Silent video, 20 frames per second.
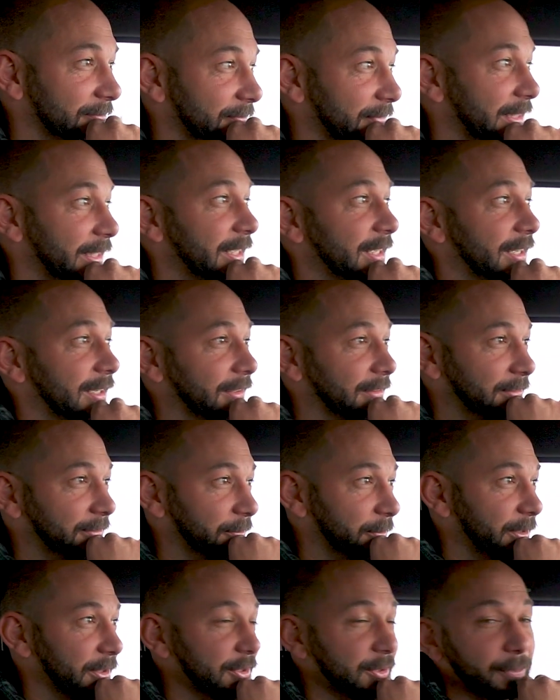Yeah,
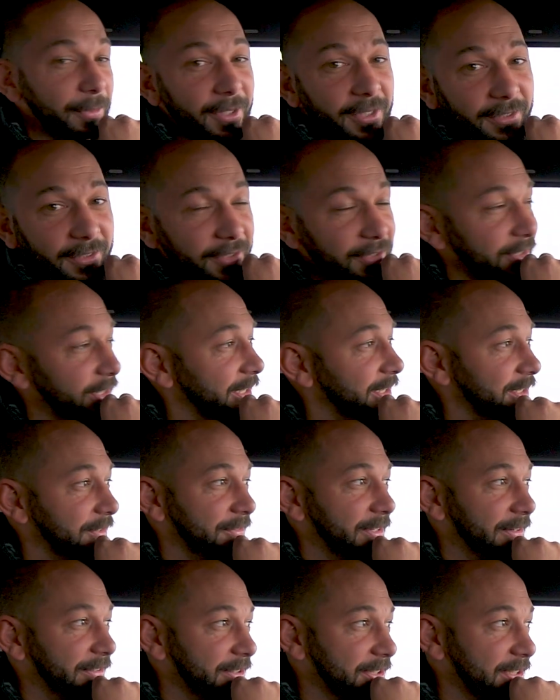Will's Bug. You guys have never